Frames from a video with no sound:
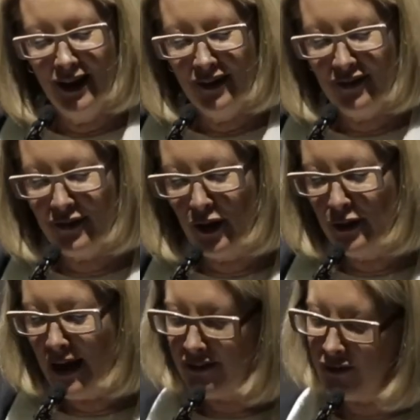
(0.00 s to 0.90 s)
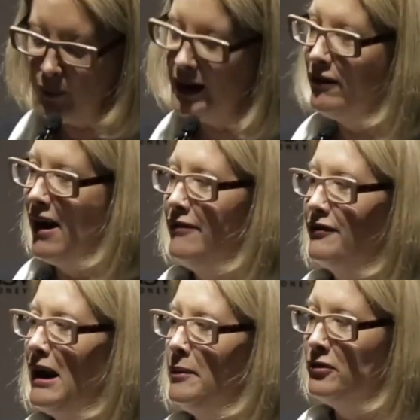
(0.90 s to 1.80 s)
So that's where I've
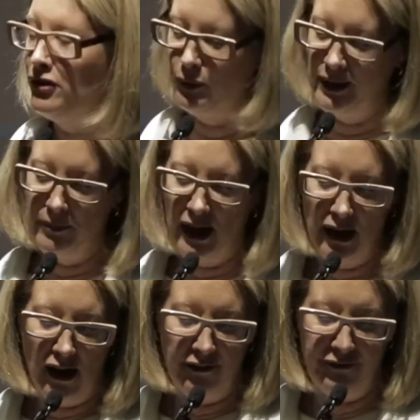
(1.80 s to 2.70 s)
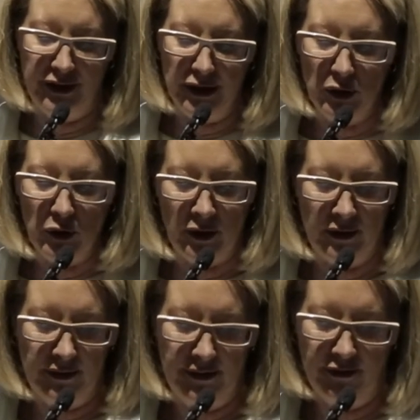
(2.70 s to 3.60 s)
come to in my life in
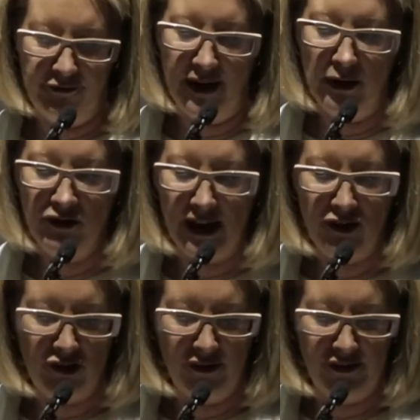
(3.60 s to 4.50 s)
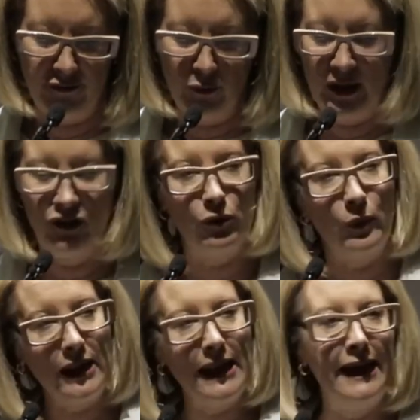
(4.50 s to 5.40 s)
law, the foundations of which
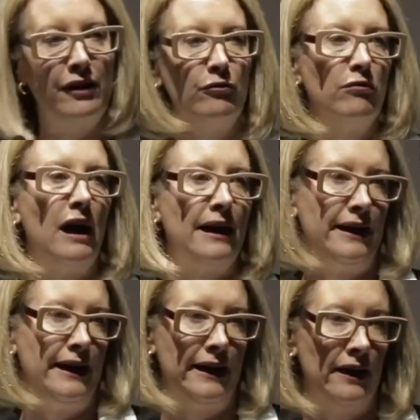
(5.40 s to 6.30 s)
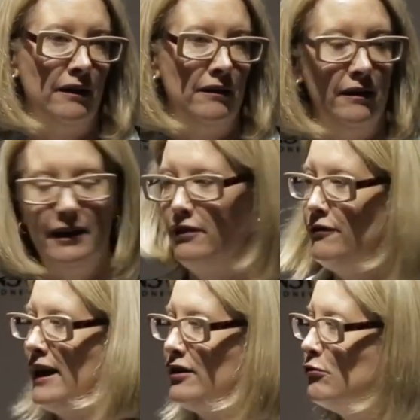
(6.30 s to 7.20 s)
were laid right here, in
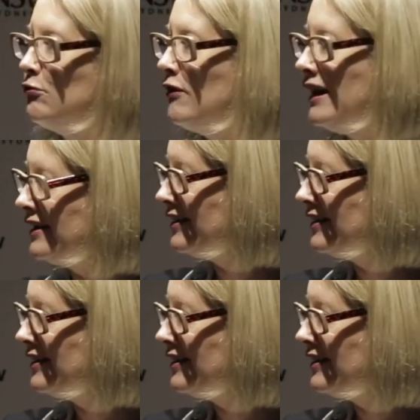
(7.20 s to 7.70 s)
fact, right